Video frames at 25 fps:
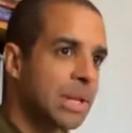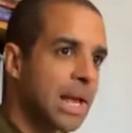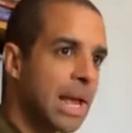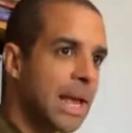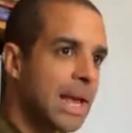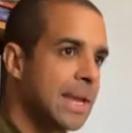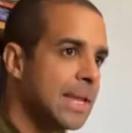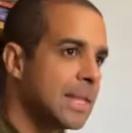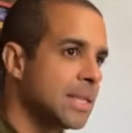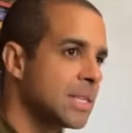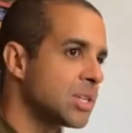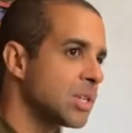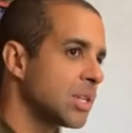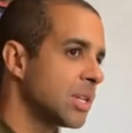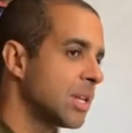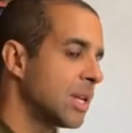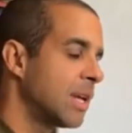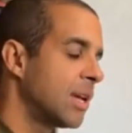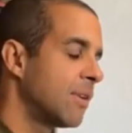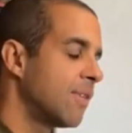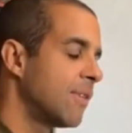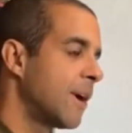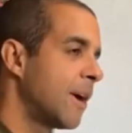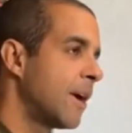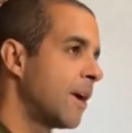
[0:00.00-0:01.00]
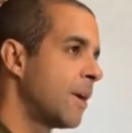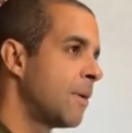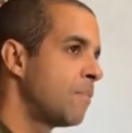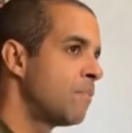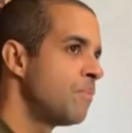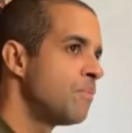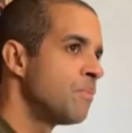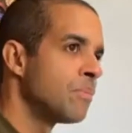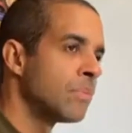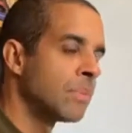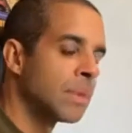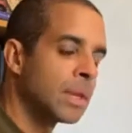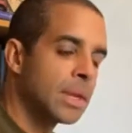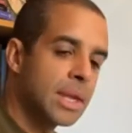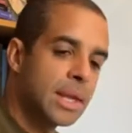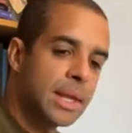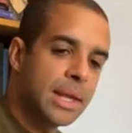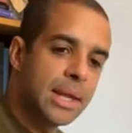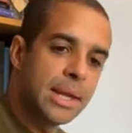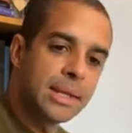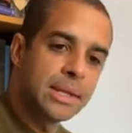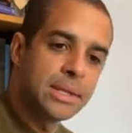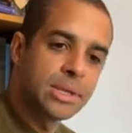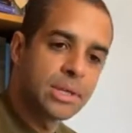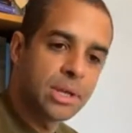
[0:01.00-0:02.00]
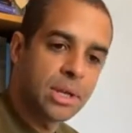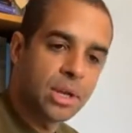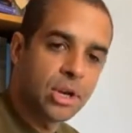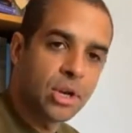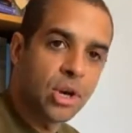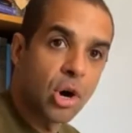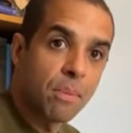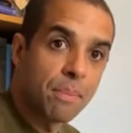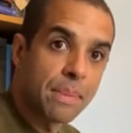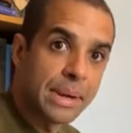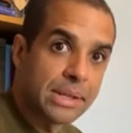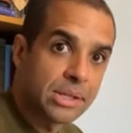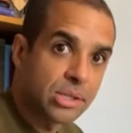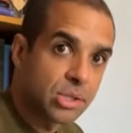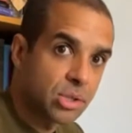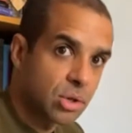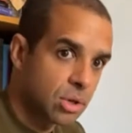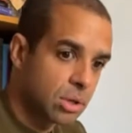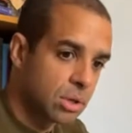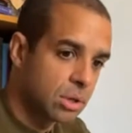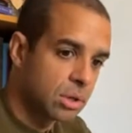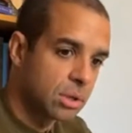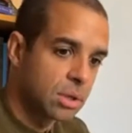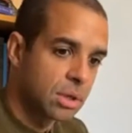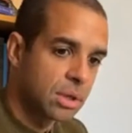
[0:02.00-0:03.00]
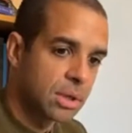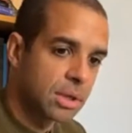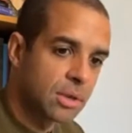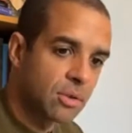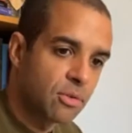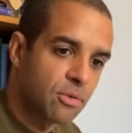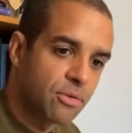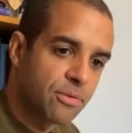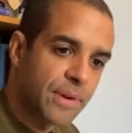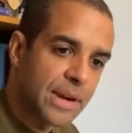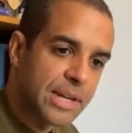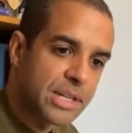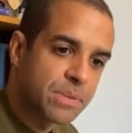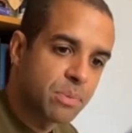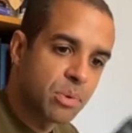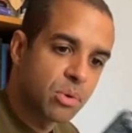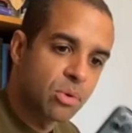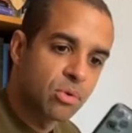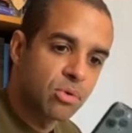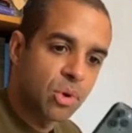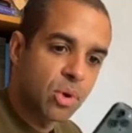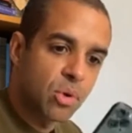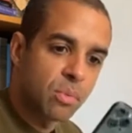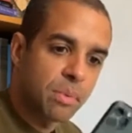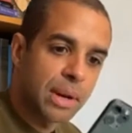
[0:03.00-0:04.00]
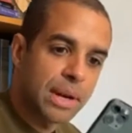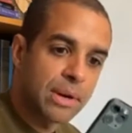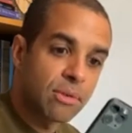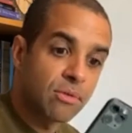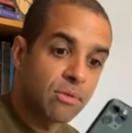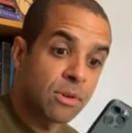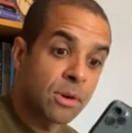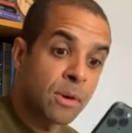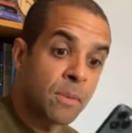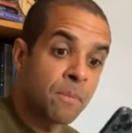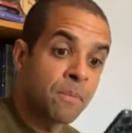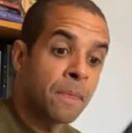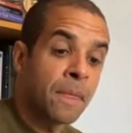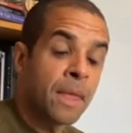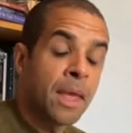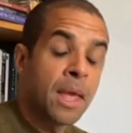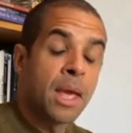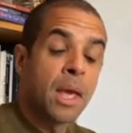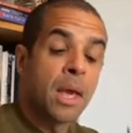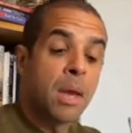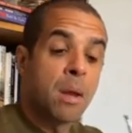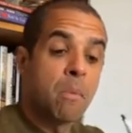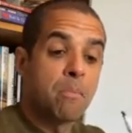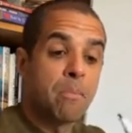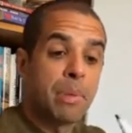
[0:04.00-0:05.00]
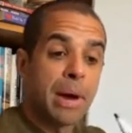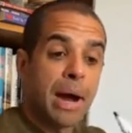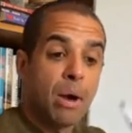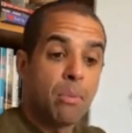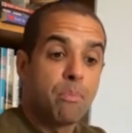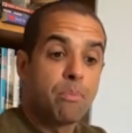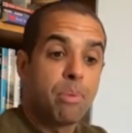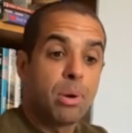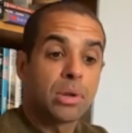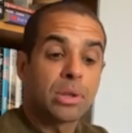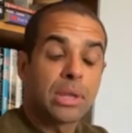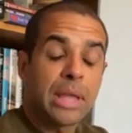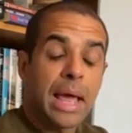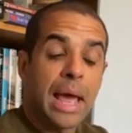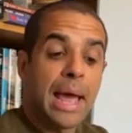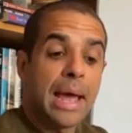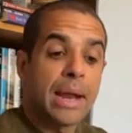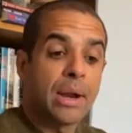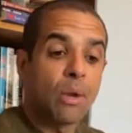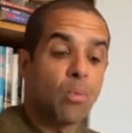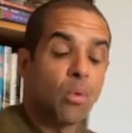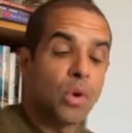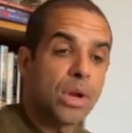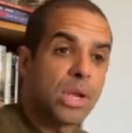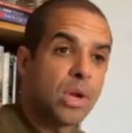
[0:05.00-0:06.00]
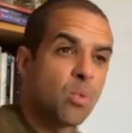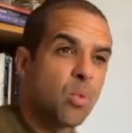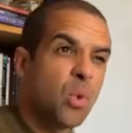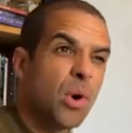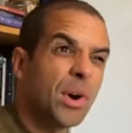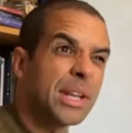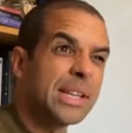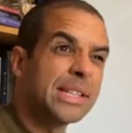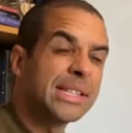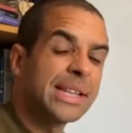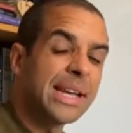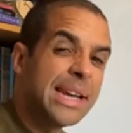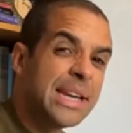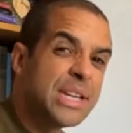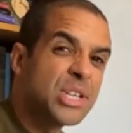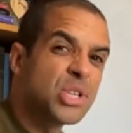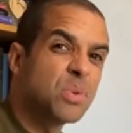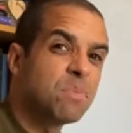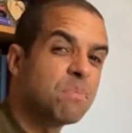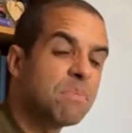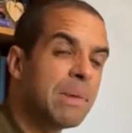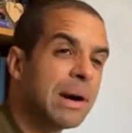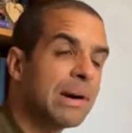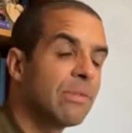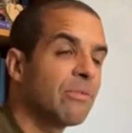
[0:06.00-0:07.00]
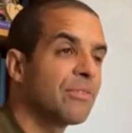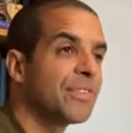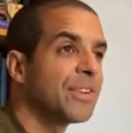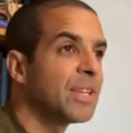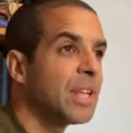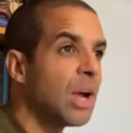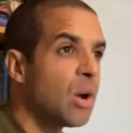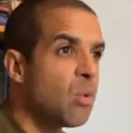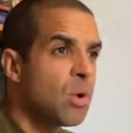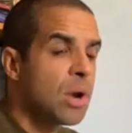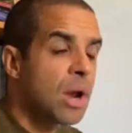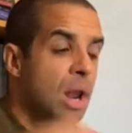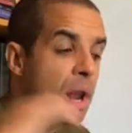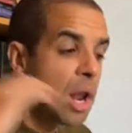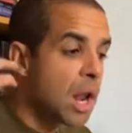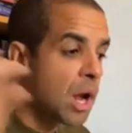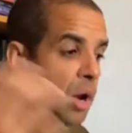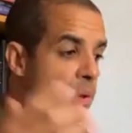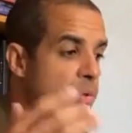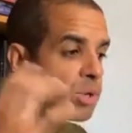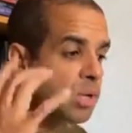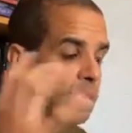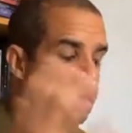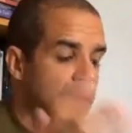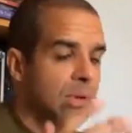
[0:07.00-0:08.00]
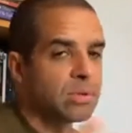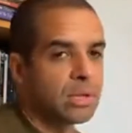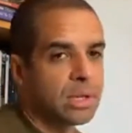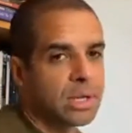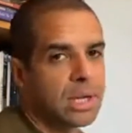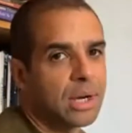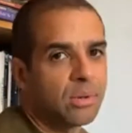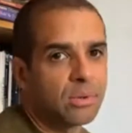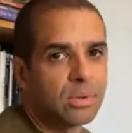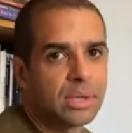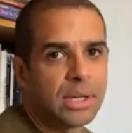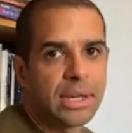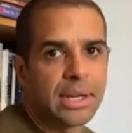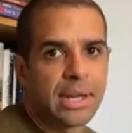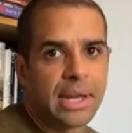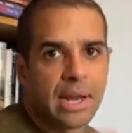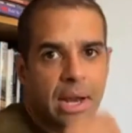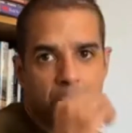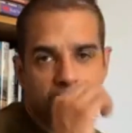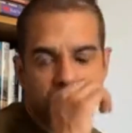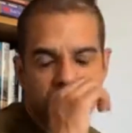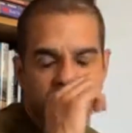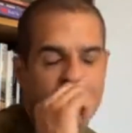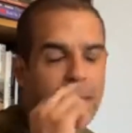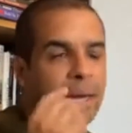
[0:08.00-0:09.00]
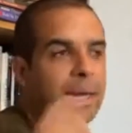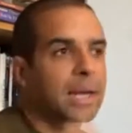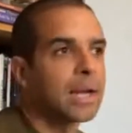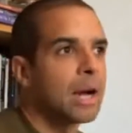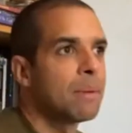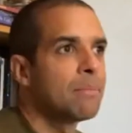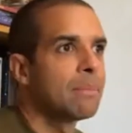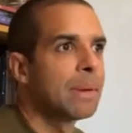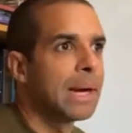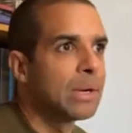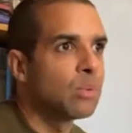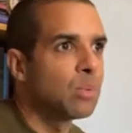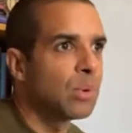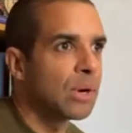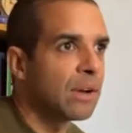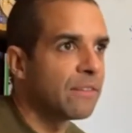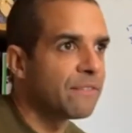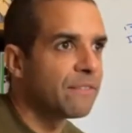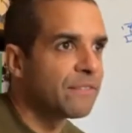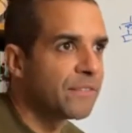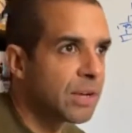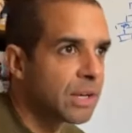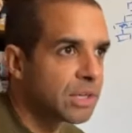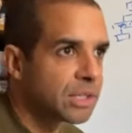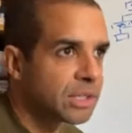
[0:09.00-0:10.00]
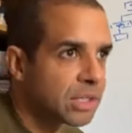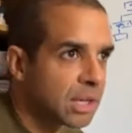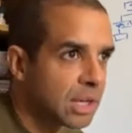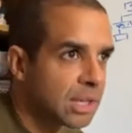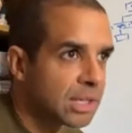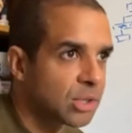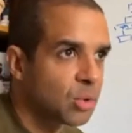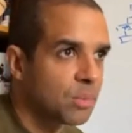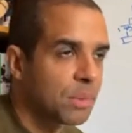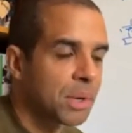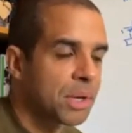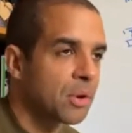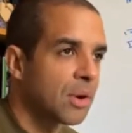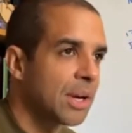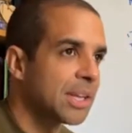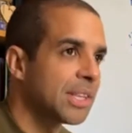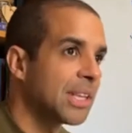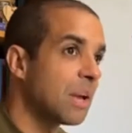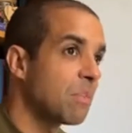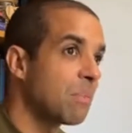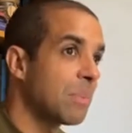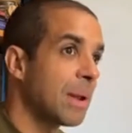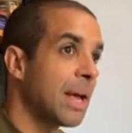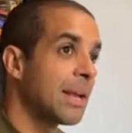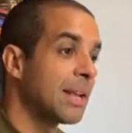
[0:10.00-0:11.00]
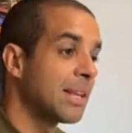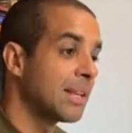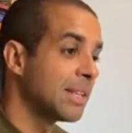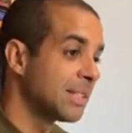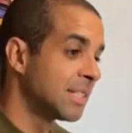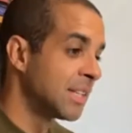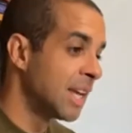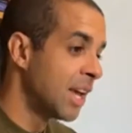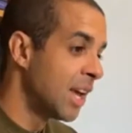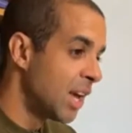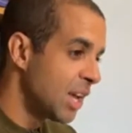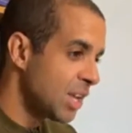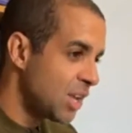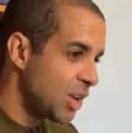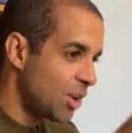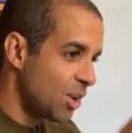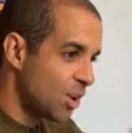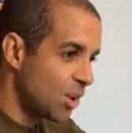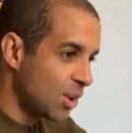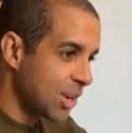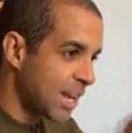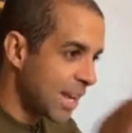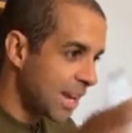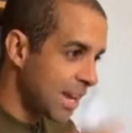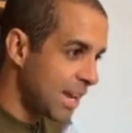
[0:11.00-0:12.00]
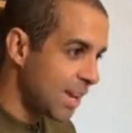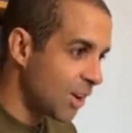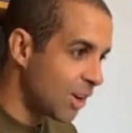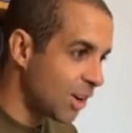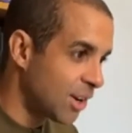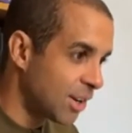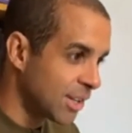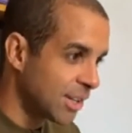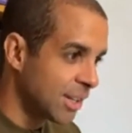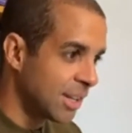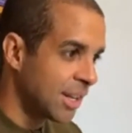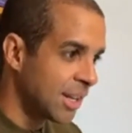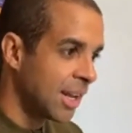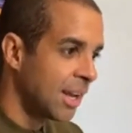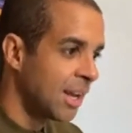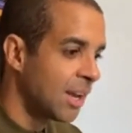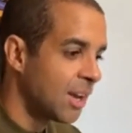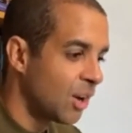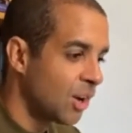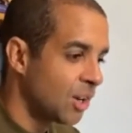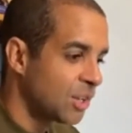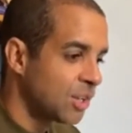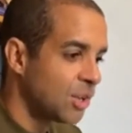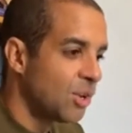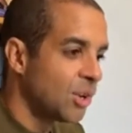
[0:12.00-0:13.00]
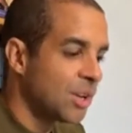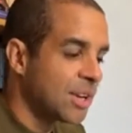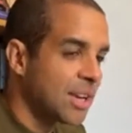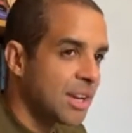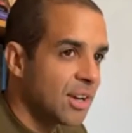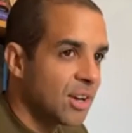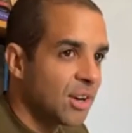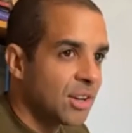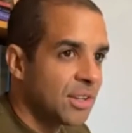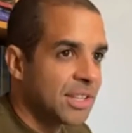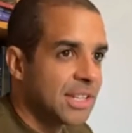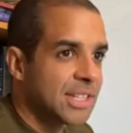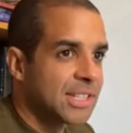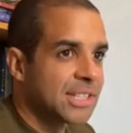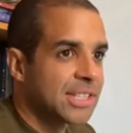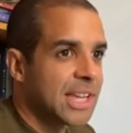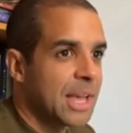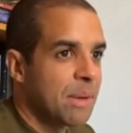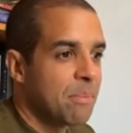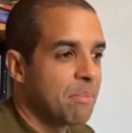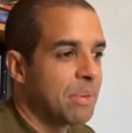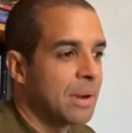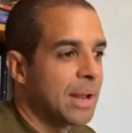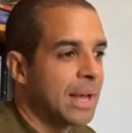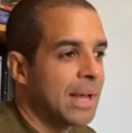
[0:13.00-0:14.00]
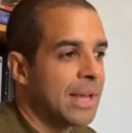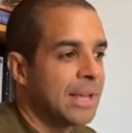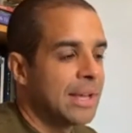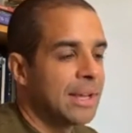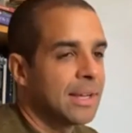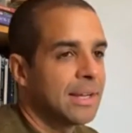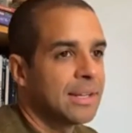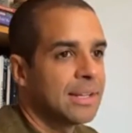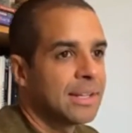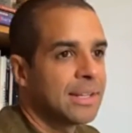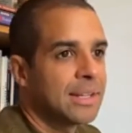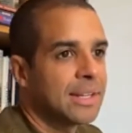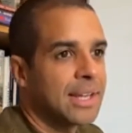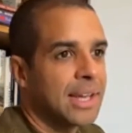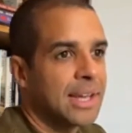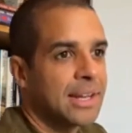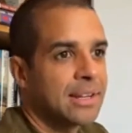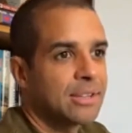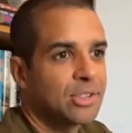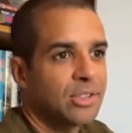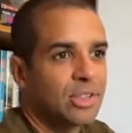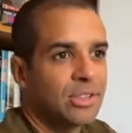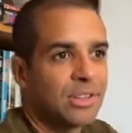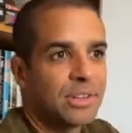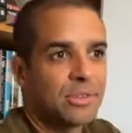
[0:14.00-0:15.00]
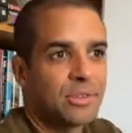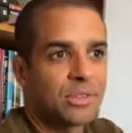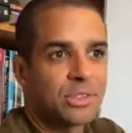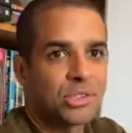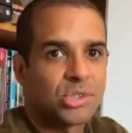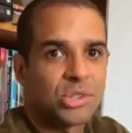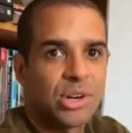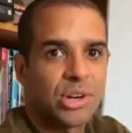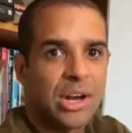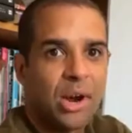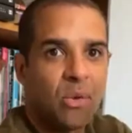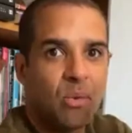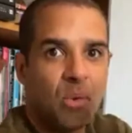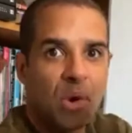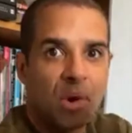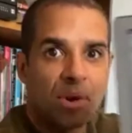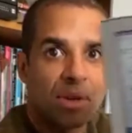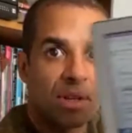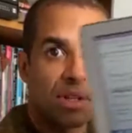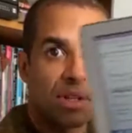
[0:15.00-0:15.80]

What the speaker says: that into the comments on the Facebook group later on. But I'll put that in, and what you want is each month, you don't want loads and loads of goals in there. The mistake I made when I first started doing my 90-day planning is you look at it on this template, and again, sorry, I'm not sure how well you can